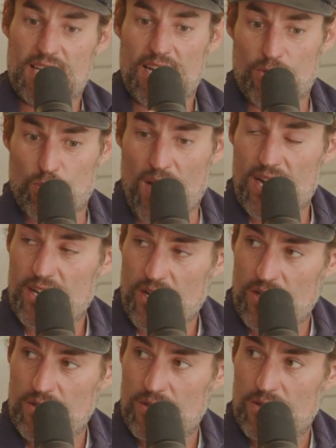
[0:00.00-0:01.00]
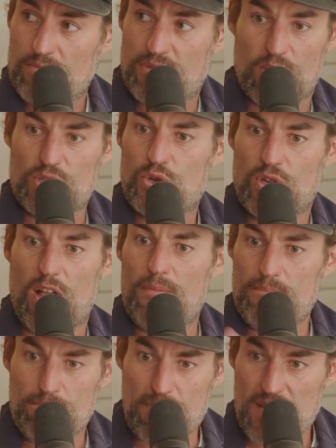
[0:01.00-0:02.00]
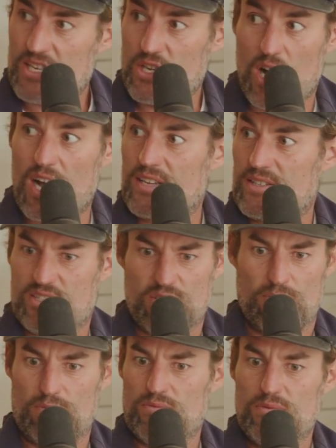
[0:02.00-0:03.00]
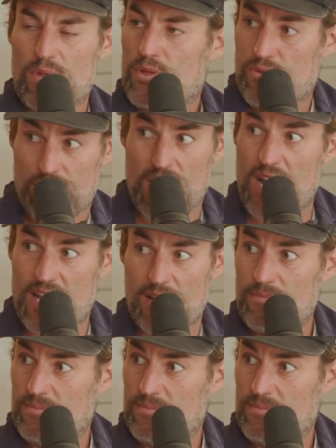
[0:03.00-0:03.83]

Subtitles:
radio, but I was doing like midnight until 3 a.m.